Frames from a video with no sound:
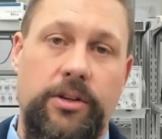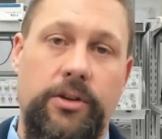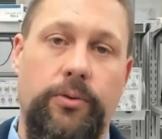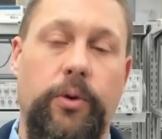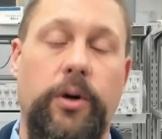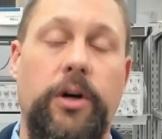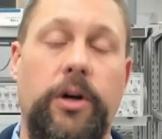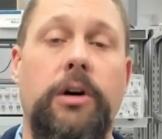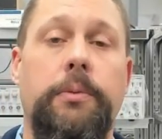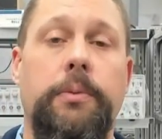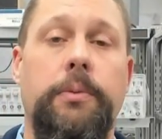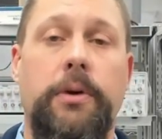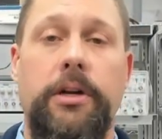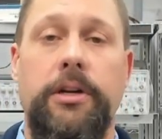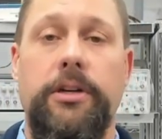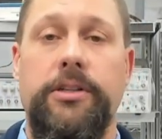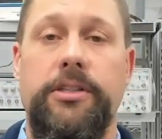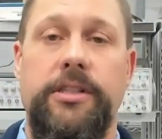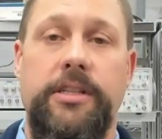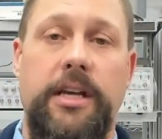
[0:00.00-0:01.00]
will help you
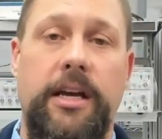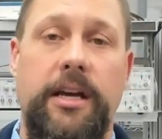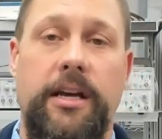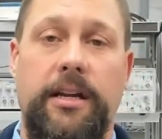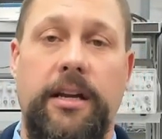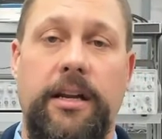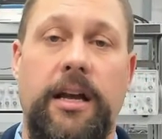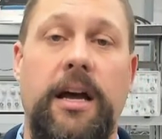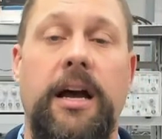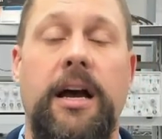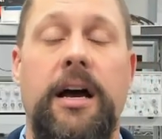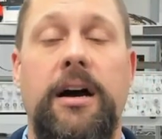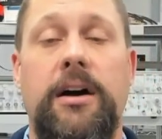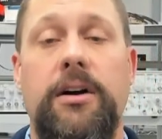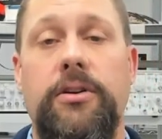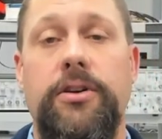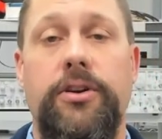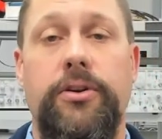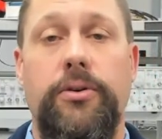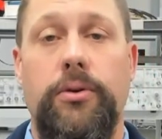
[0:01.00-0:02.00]
understand
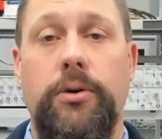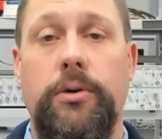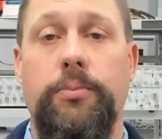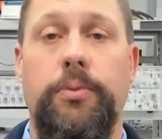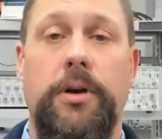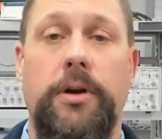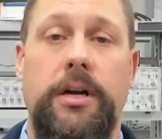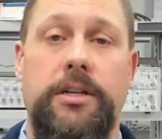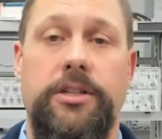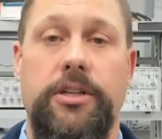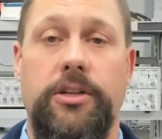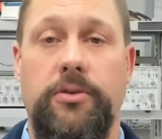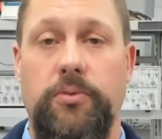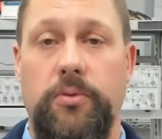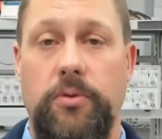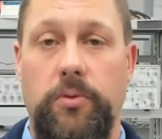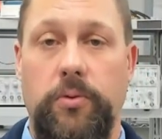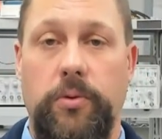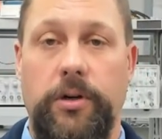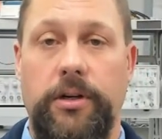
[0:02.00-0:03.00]
how your project
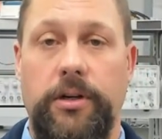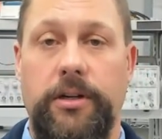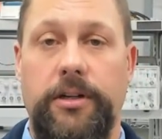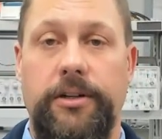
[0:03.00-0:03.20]
will work.